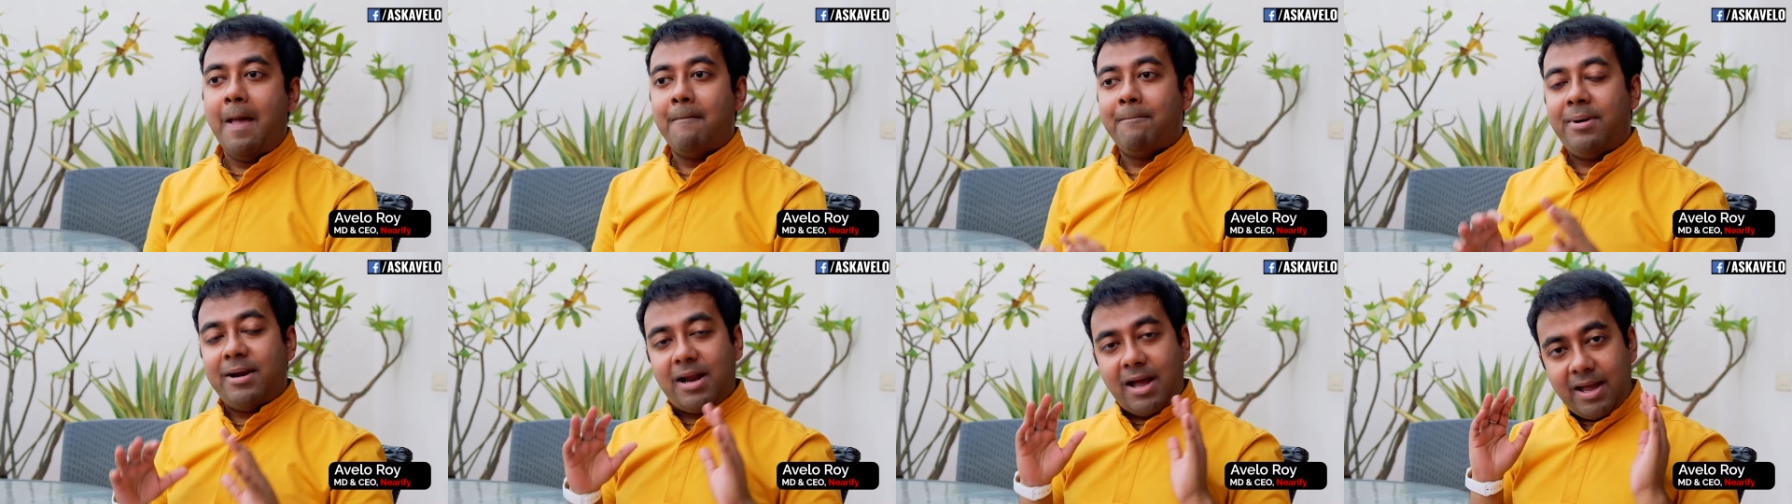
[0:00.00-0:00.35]

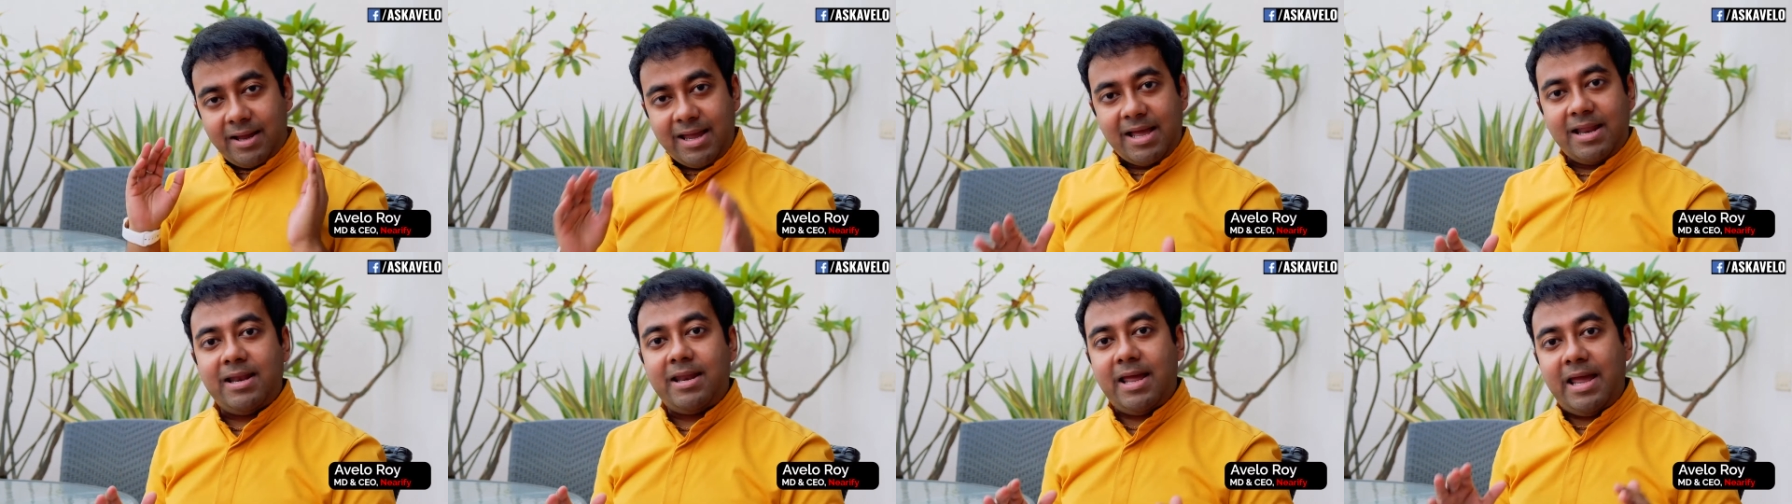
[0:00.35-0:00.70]
But
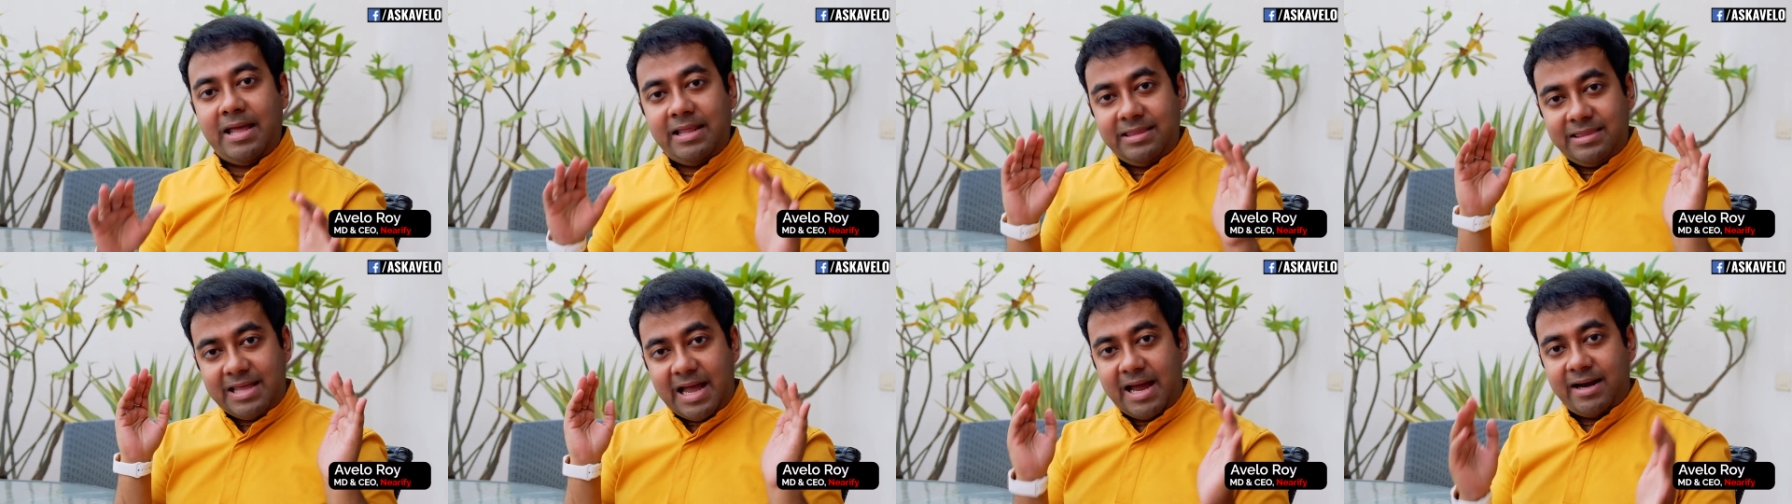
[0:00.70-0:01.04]
again,
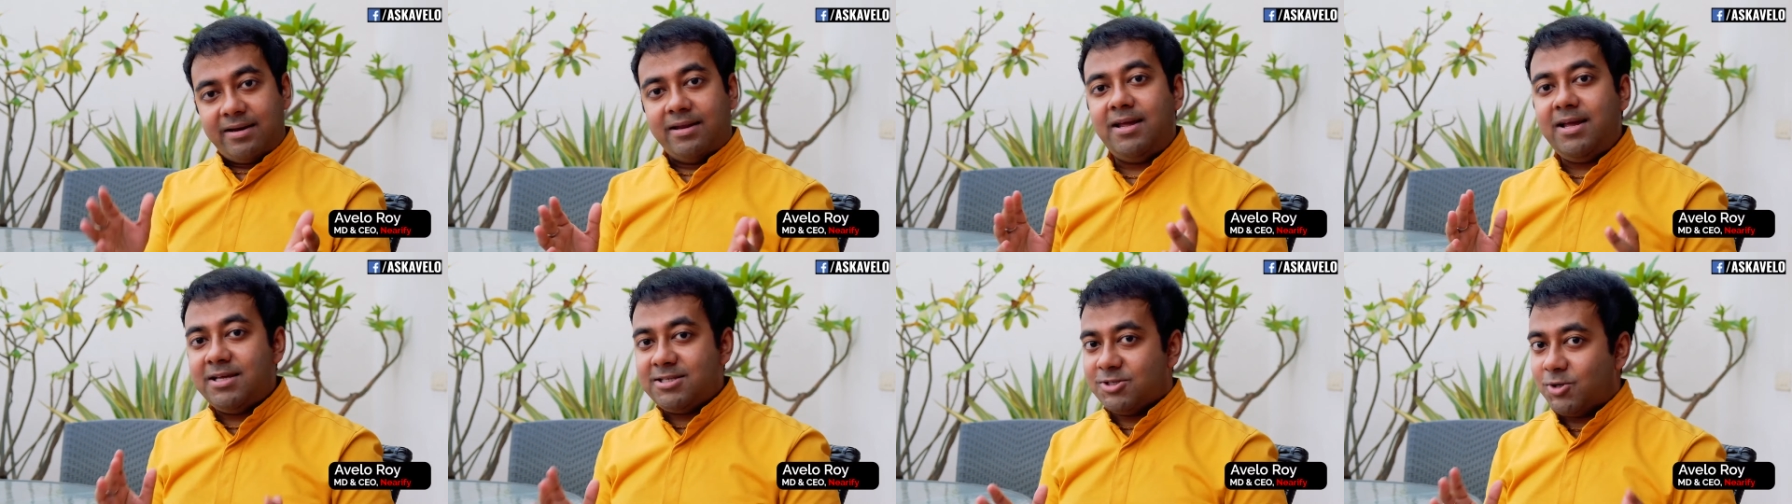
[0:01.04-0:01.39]
in
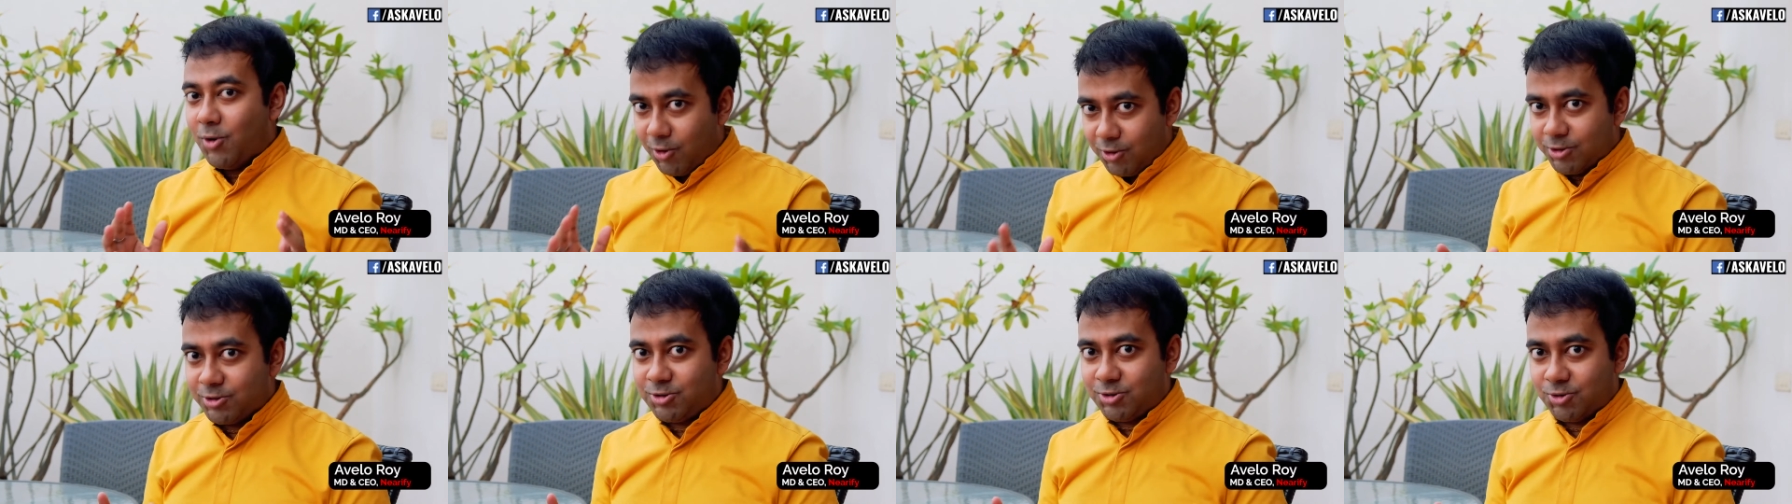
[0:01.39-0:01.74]
that case,
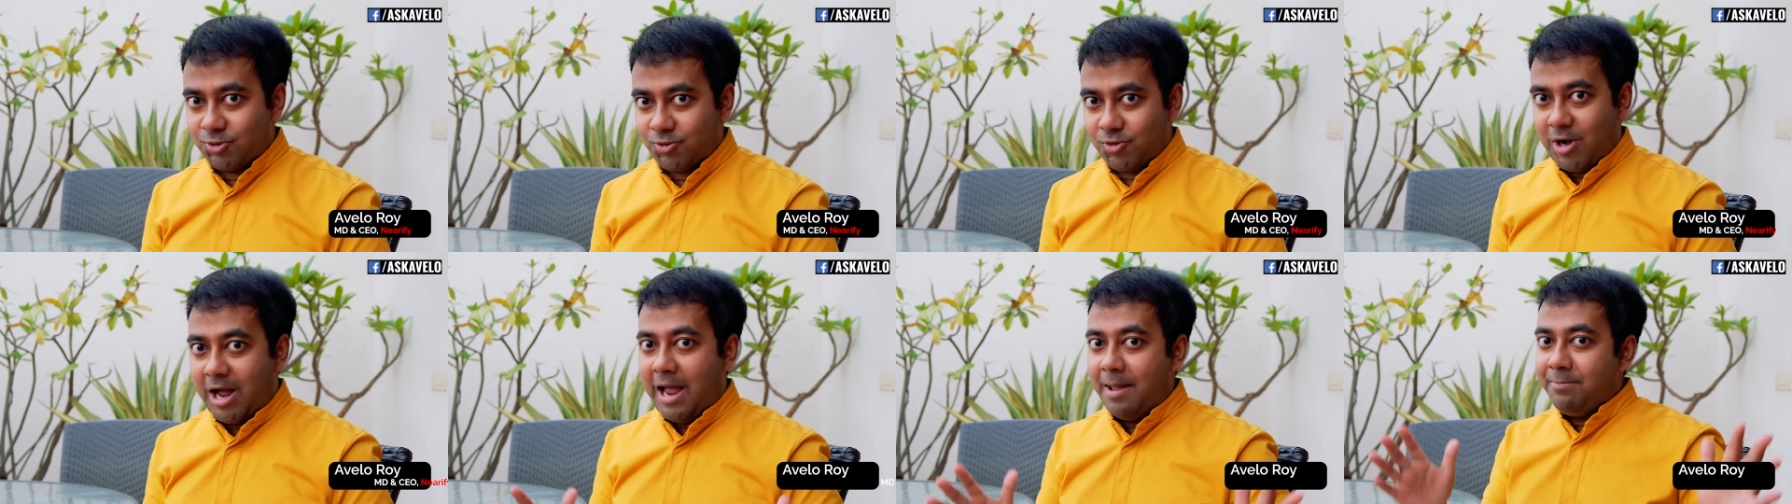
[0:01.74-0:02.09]

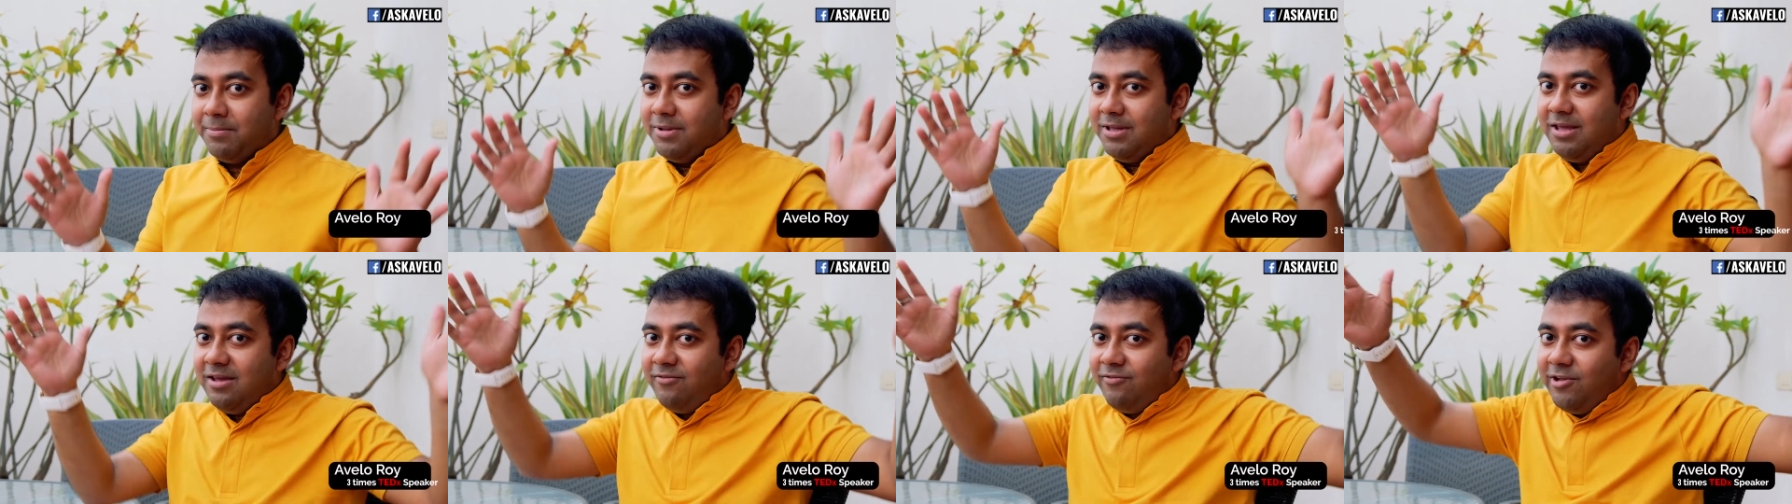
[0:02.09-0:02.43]
also,
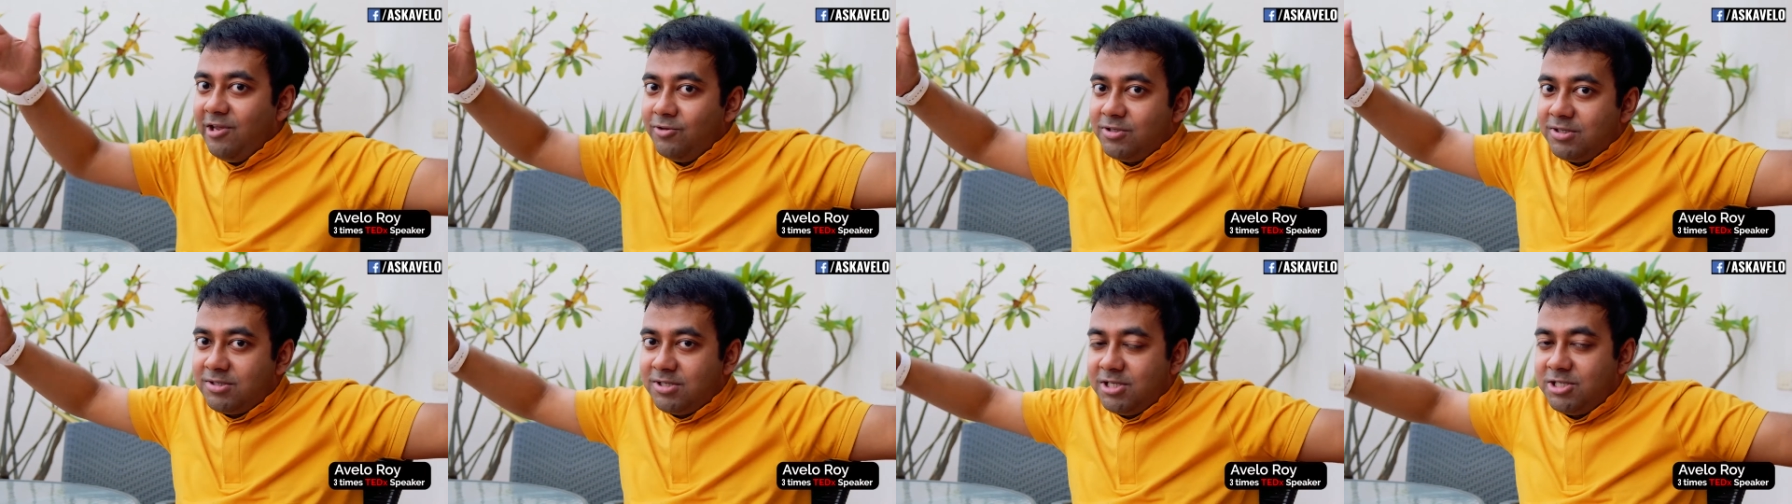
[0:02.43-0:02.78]
I'm giving
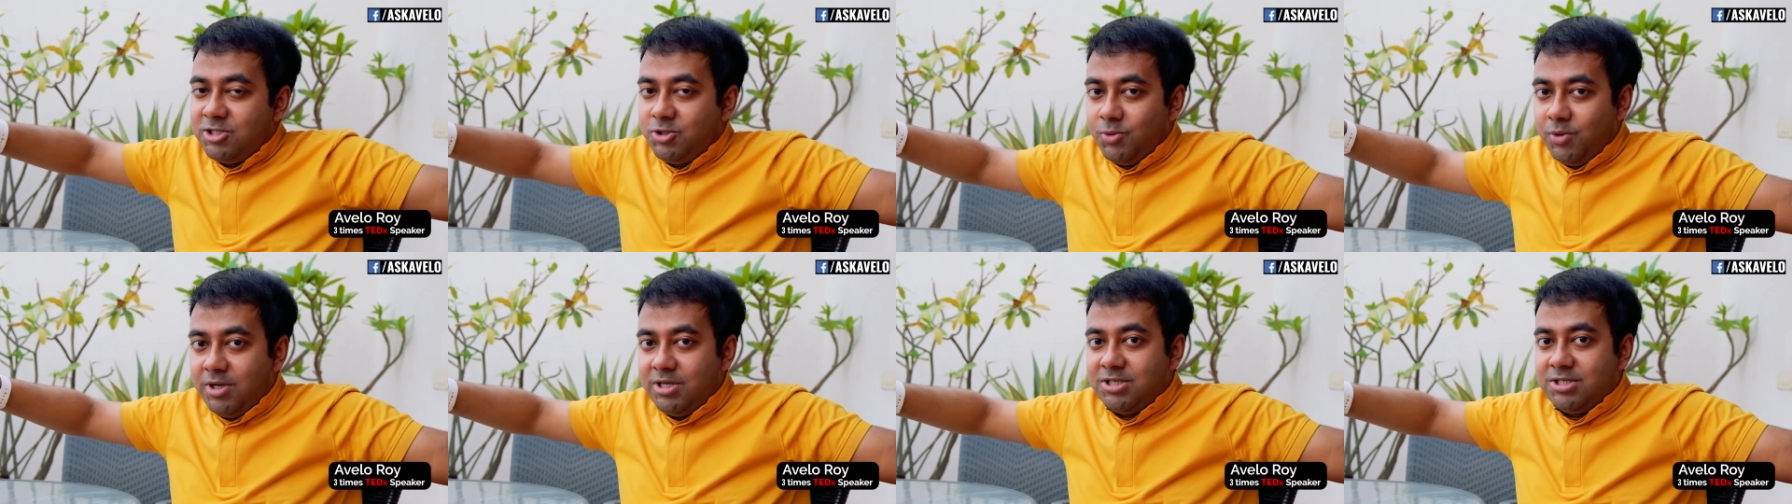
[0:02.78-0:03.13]
you the
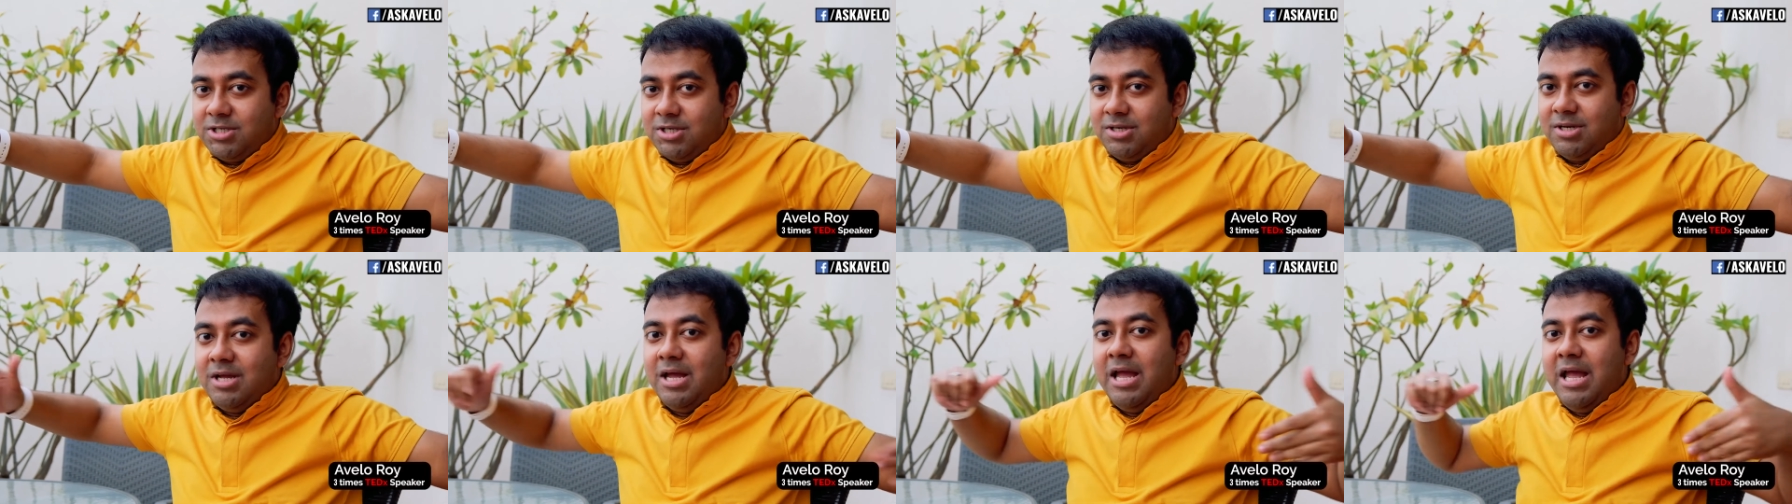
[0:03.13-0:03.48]

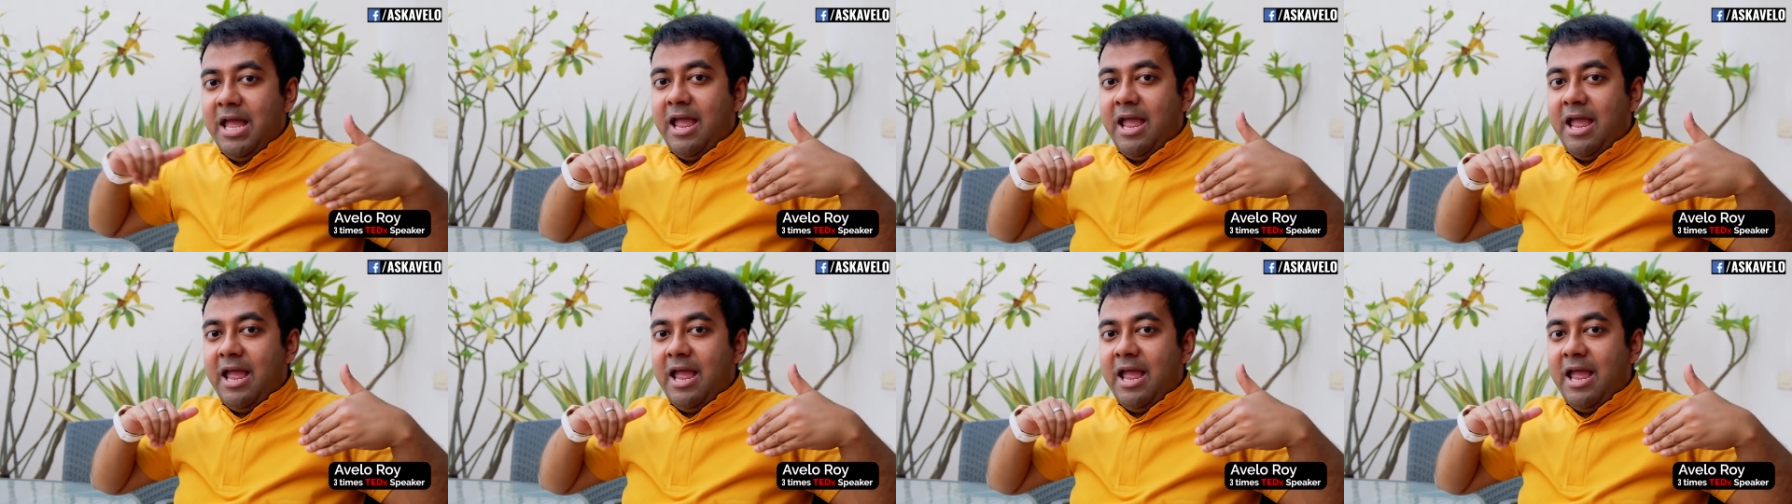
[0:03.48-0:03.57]
situation.